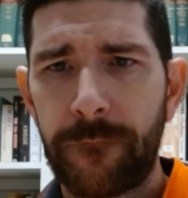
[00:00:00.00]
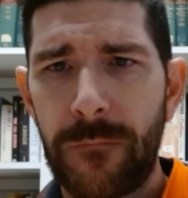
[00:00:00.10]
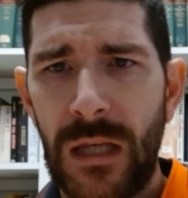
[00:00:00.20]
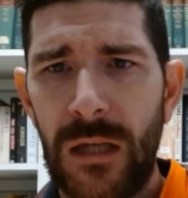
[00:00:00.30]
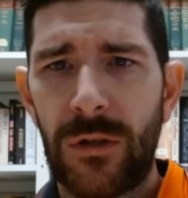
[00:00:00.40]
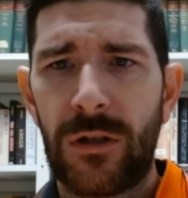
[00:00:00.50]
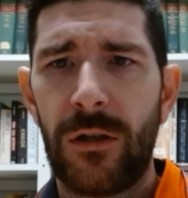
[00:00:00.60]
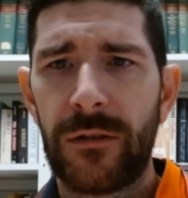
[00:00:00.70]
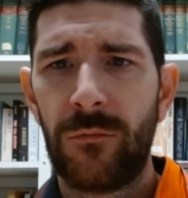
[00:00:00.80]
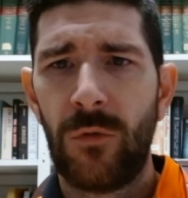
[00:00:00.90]
He
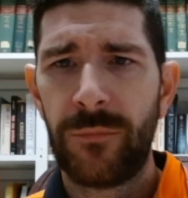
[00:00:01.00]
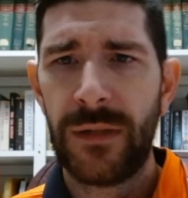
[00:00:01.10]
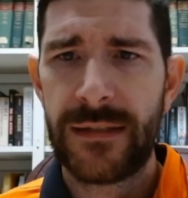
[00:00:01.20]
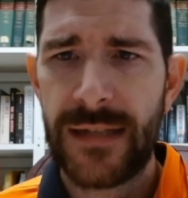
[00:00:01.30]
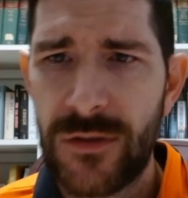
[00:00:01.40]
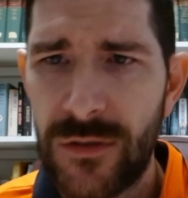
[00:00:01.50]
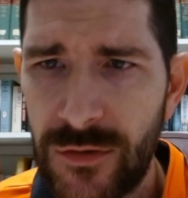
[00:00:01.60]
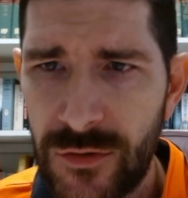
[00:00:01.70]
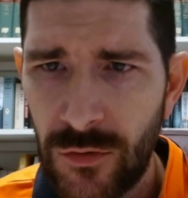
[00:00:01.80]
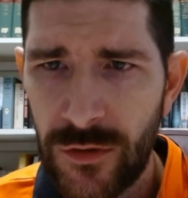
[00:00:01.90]
recalled in one plantation
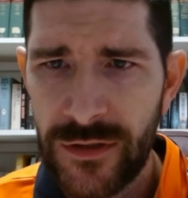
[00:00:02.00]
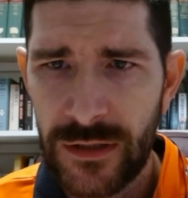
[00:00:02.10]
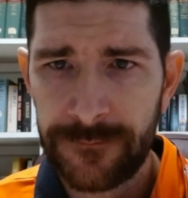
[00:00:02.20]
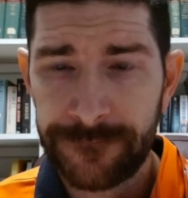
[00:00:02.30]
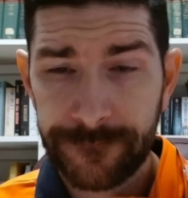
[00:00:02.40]
in Georgia,